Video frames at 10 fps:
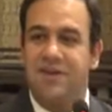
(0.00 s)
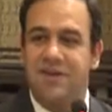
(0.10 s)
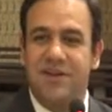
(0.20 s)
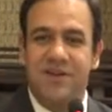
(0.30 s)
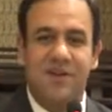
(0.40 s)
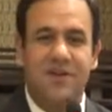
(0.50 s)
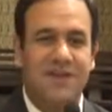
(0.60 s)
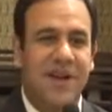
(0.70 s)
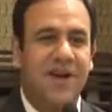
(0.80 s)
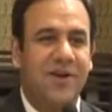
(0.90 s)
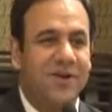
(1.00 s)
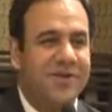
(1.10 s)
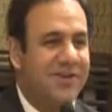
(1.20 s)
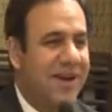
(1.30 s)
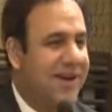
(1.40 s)
Neither did his dad or
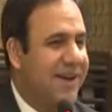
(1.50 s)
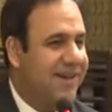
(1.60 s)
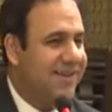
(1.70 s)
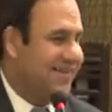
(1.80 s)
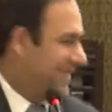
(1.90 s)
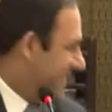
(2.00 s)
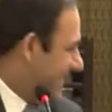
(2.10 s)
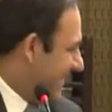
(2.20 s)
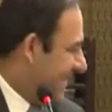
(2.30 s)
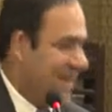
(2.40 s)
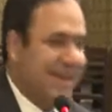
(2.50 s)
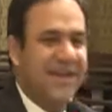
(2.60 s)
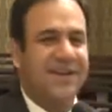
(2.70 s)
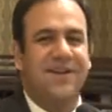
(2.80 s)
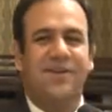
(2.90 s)
his granddad.
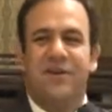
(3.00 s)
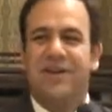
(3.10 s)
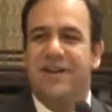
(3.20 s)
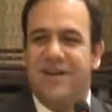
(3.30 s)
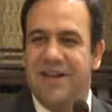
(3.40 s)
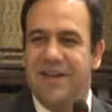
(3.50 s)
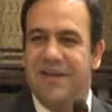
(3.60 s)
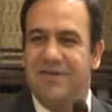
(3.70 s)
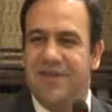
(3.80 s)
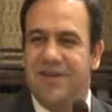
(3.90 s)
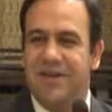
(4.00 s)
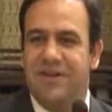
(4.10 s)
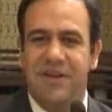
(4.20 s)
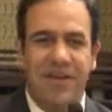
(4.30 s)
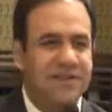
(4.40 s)
He did not get any
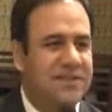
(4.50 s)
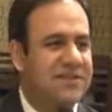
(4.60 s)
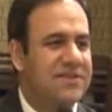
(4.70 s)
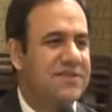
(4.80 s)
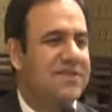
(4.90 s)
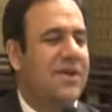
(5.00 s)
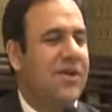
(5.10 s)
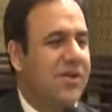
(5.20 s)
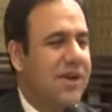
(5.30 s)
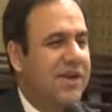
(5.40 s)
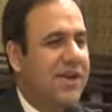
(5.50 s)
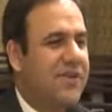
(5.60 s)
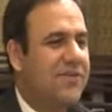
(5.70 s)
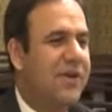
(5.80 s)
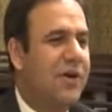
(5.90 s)
unfair license or any
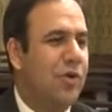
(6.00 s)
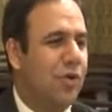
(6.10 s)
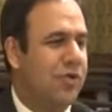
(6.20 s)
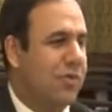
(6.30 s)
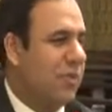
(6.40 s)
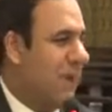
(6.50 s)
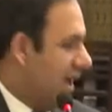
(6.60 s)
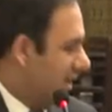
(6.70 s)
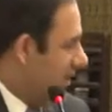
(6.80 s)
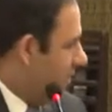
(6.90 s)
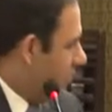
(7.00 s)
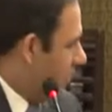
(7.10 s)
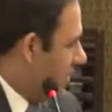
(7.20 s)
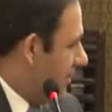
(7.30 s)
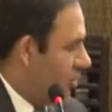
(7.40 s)
unfair loan from a bank that he
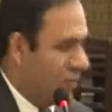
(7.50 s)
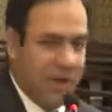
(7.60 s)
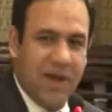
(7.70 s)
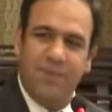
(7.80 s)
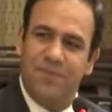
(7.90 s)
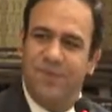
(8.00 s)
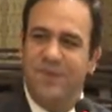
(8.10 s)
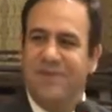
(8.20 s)
chose never to pay up.